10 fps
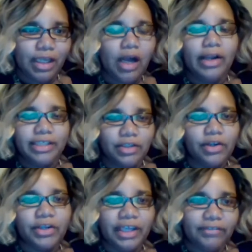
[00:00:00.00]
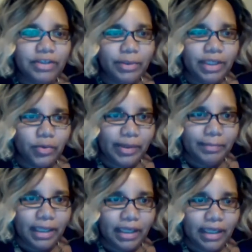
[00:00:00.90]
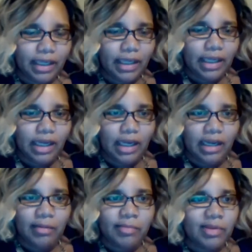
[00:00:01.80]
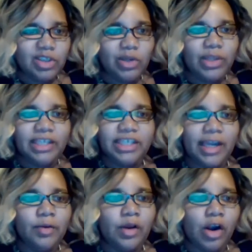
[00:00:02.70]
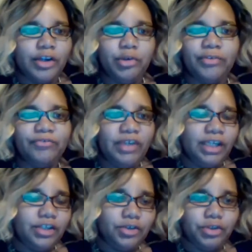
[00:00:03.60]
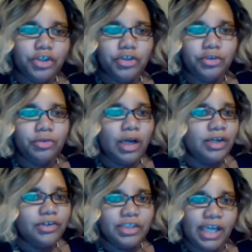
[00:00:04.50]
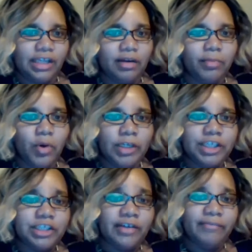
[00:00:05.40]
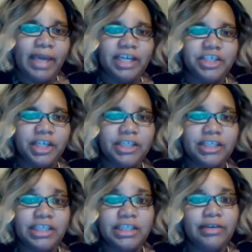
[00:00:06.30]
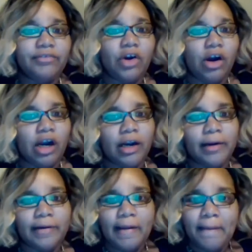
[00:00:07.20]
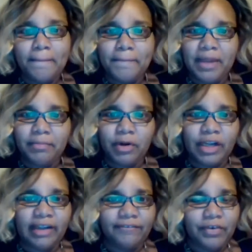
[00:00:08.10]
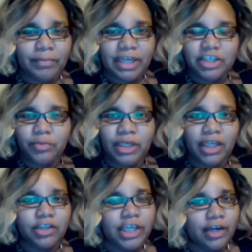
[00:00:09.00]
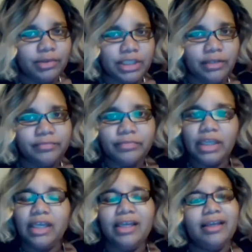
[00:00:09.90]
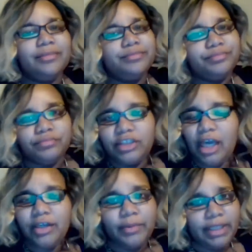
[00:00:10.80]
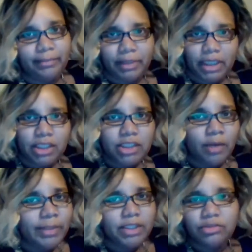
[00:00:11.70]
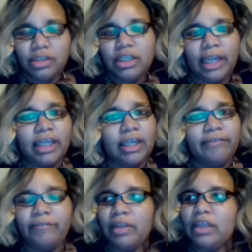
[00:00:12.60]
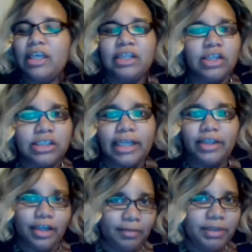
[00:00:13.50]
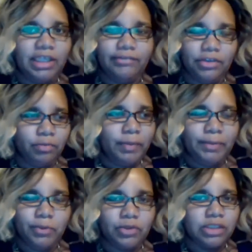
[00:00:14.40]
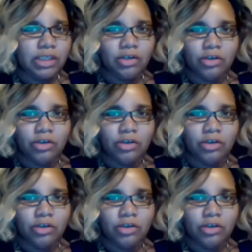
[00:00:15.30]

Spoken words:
okay, so they're giving you equipment. So they say, are you a fit? Do you understand the importance of managing sensitive card member information with integrity? Y'all know what that means. Don't be you like if it looks like they're going to be giving you people's